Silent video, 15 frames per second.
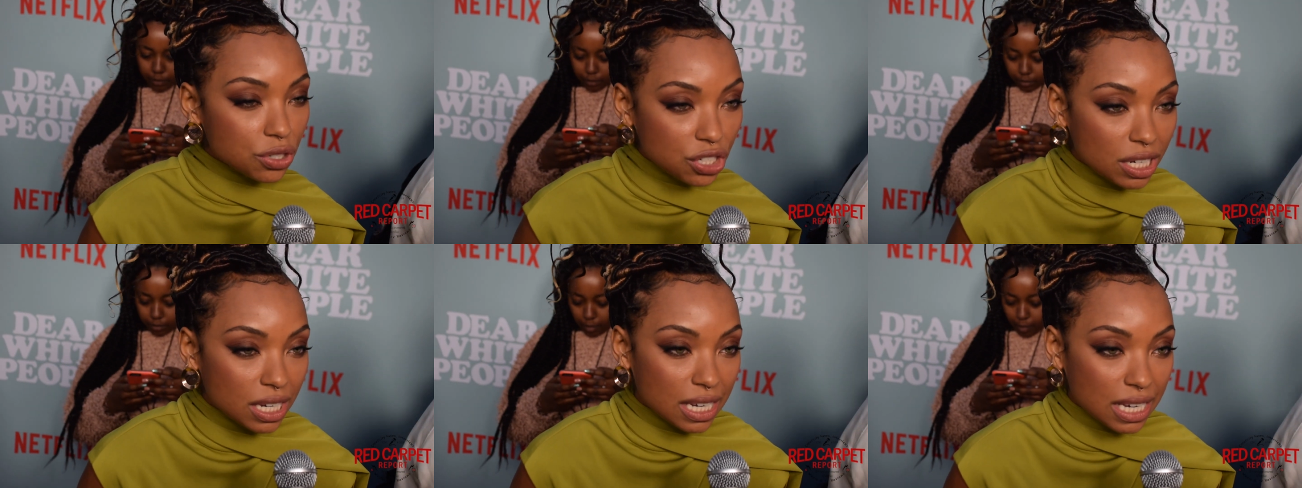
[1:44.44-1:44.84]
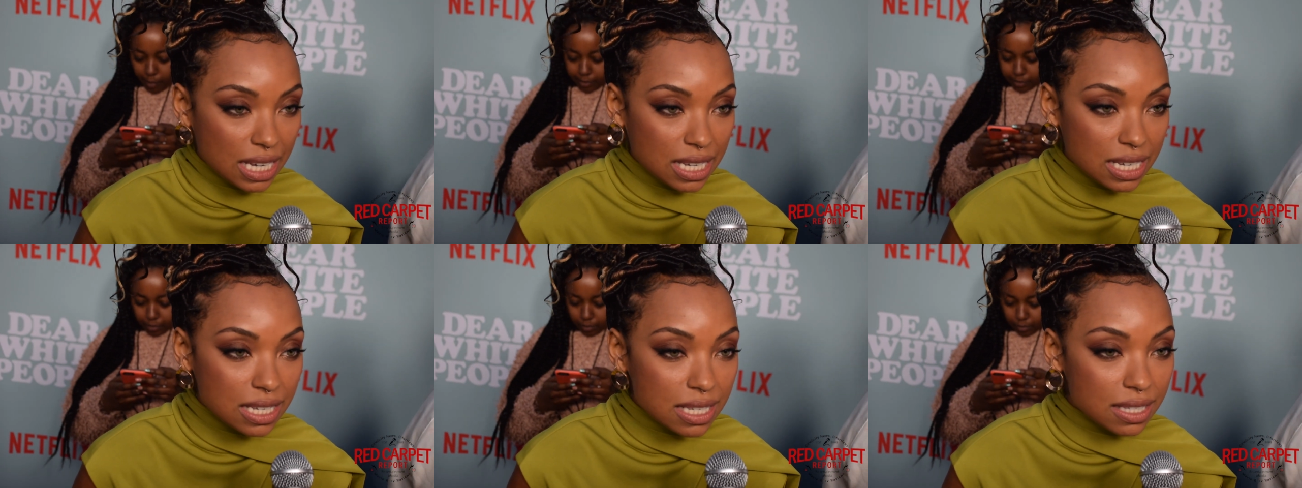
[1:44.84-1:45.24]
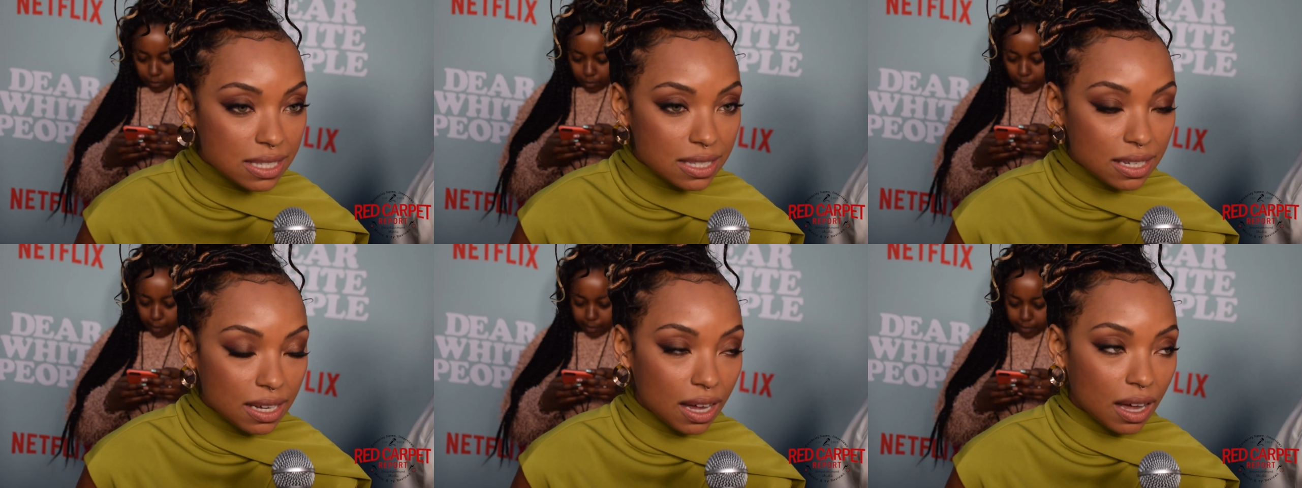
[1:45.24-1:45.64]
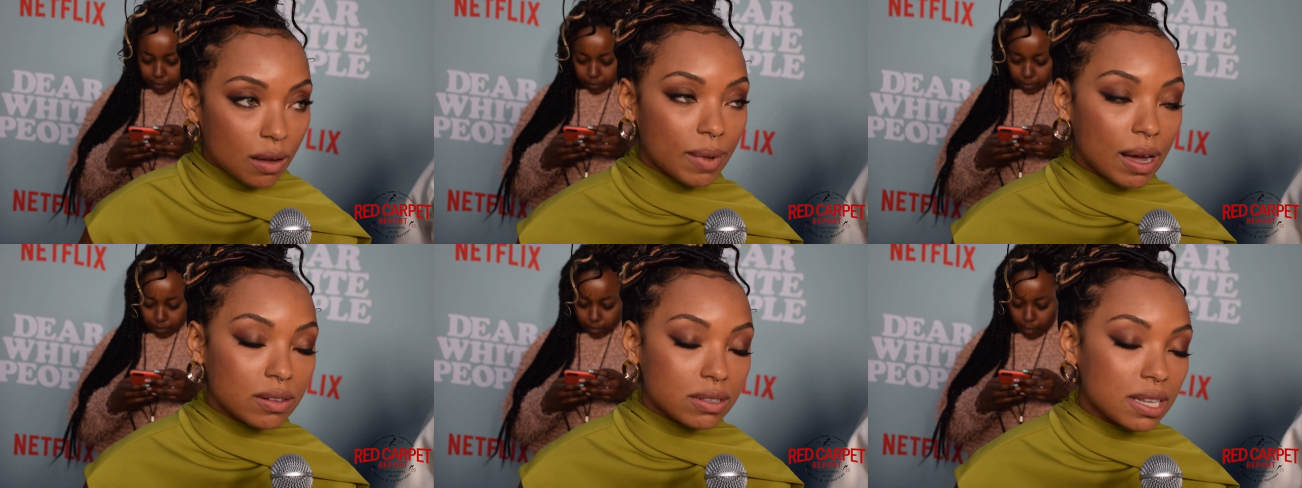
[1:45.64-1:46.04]
Speaker 1: she is
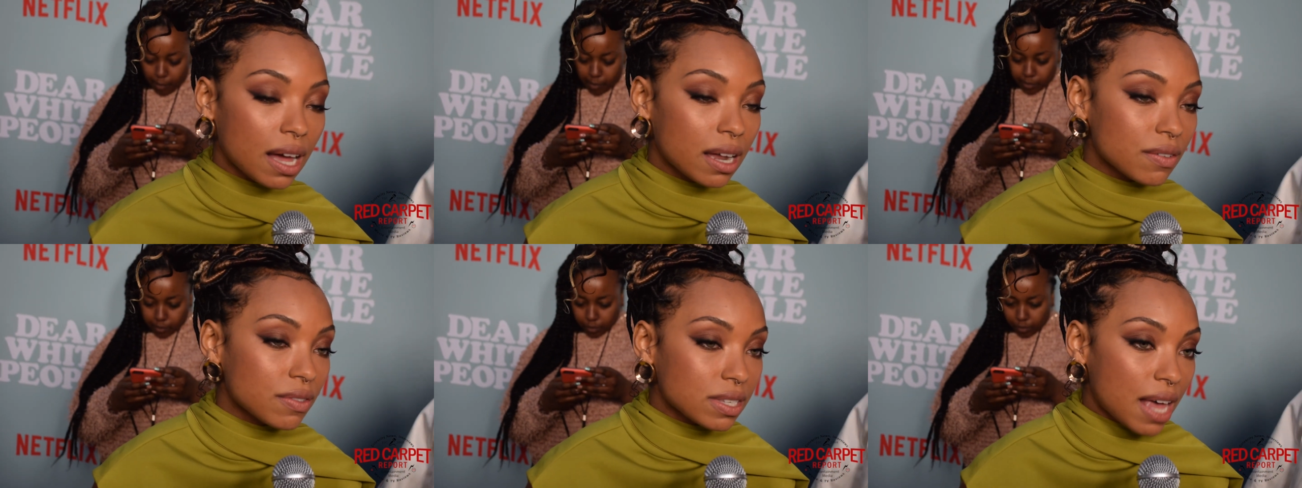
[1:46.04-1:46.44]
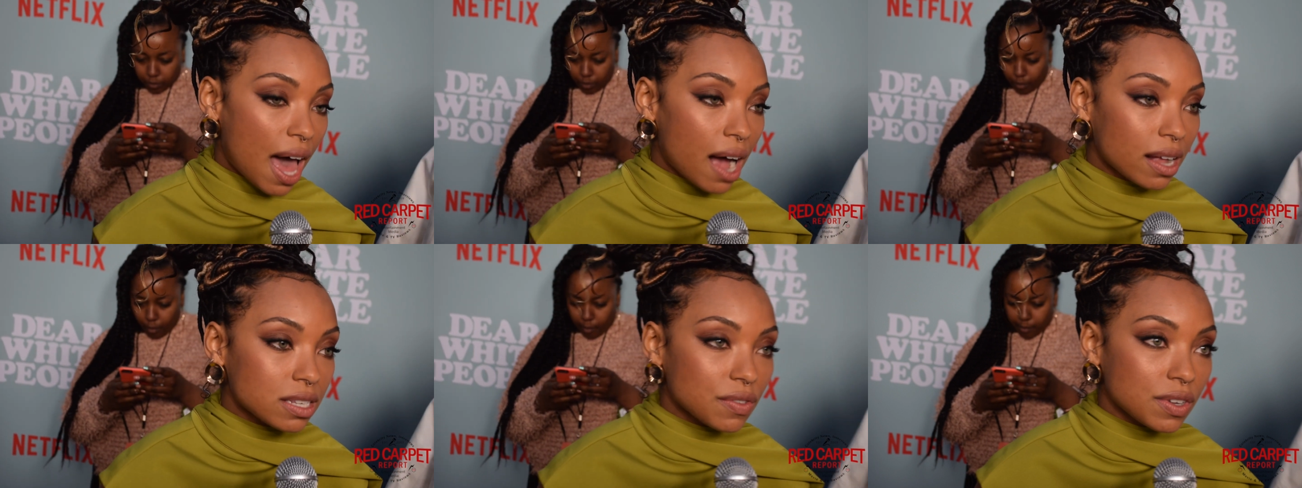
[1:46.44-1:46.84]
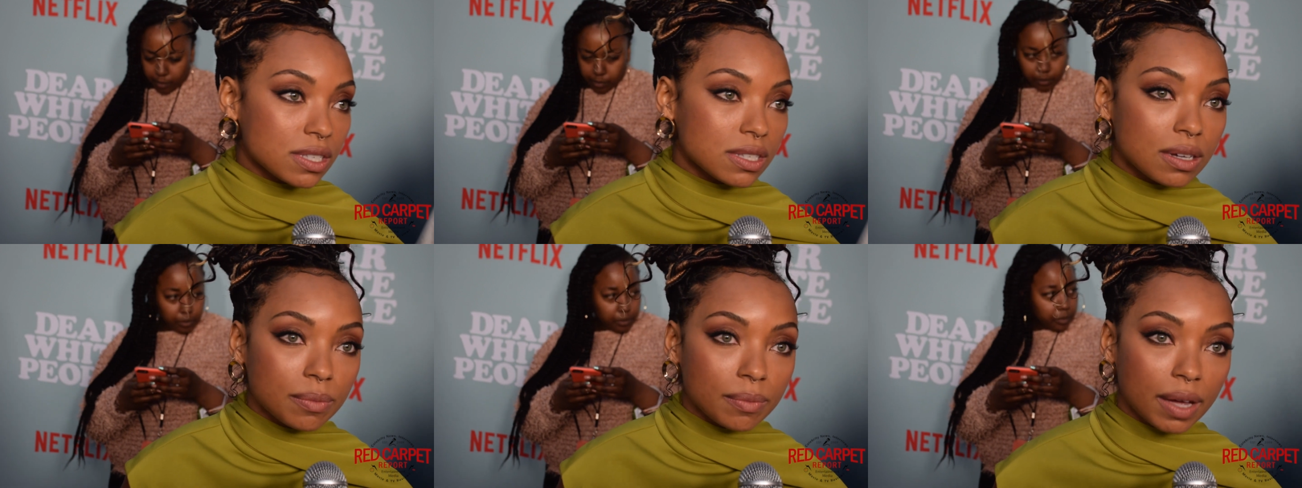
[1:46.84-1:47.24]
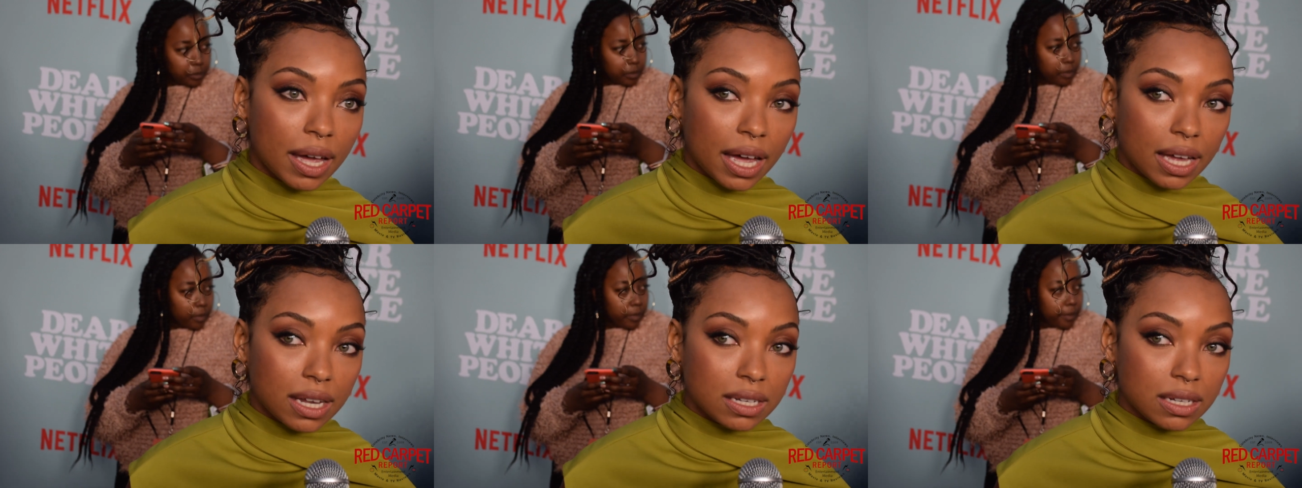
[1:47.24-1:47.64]
um, outside of this activism,
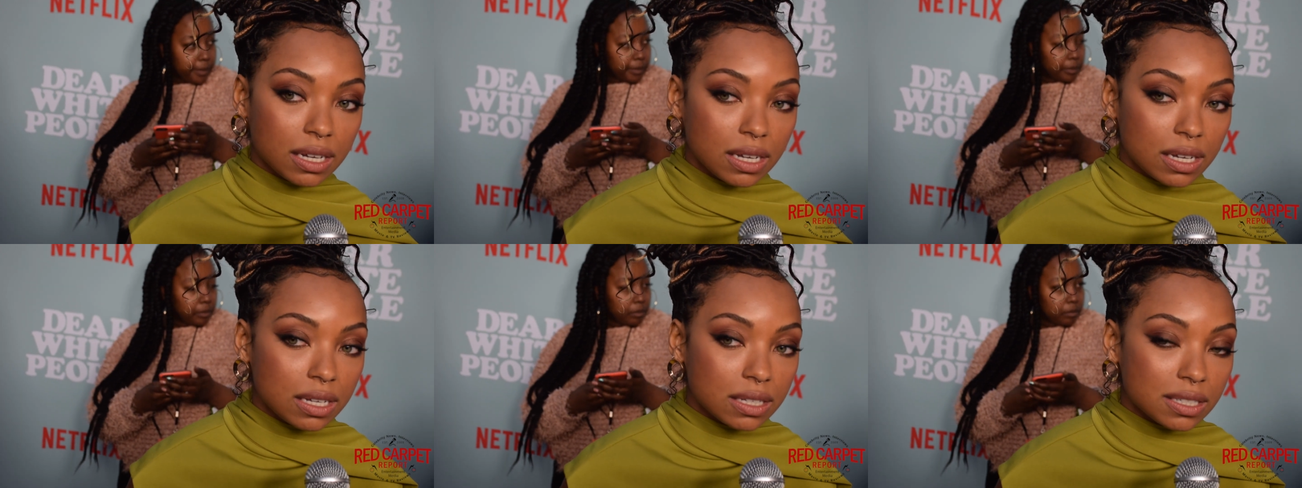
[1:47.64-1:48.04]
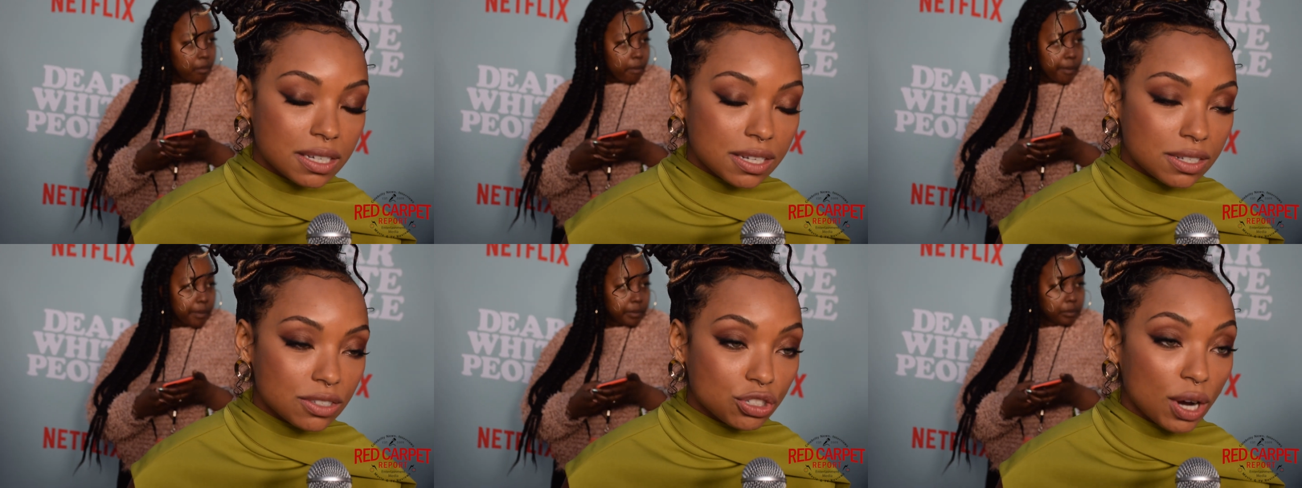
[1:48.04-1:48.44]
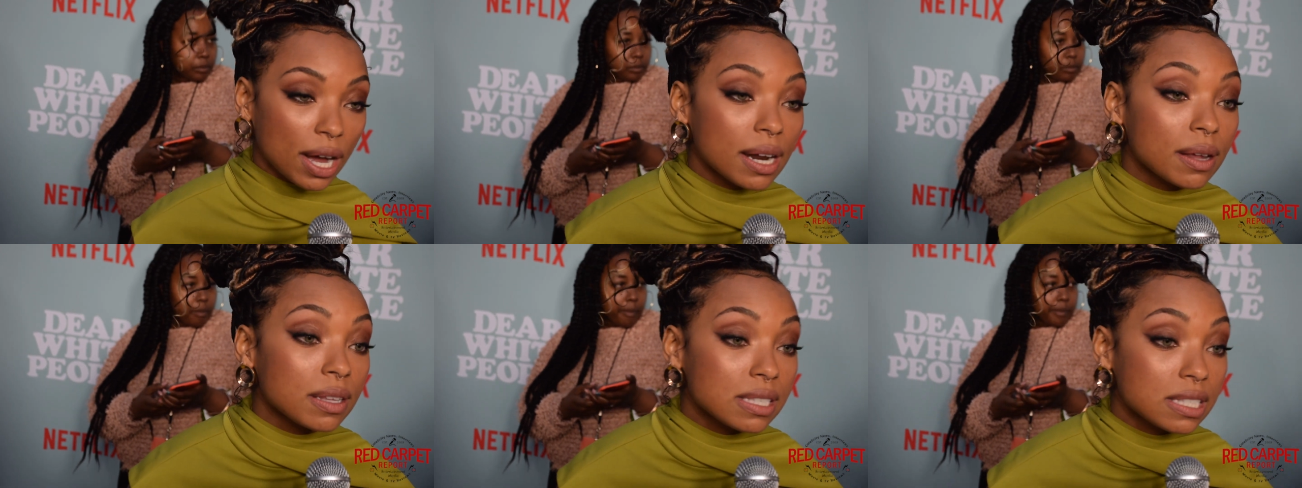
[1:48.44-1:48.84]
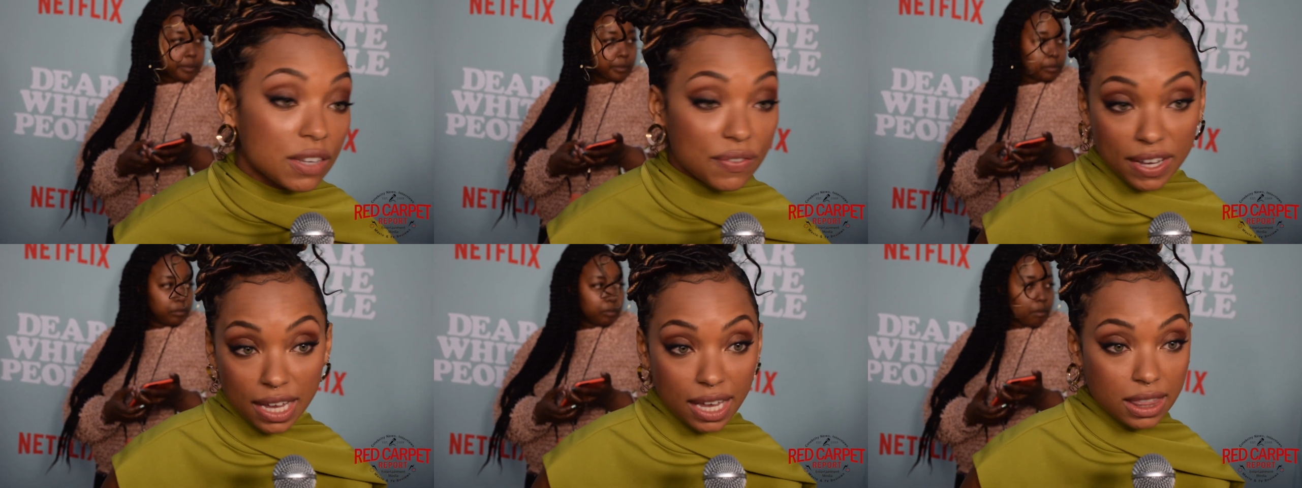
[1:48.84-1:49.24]
and to try to see
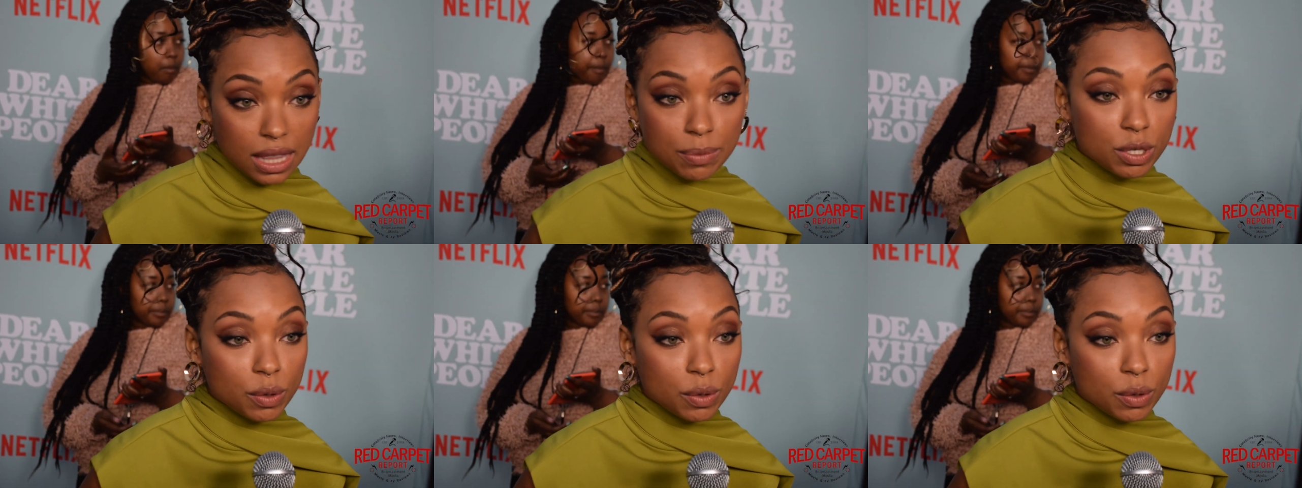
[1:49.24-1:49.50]
if I could get them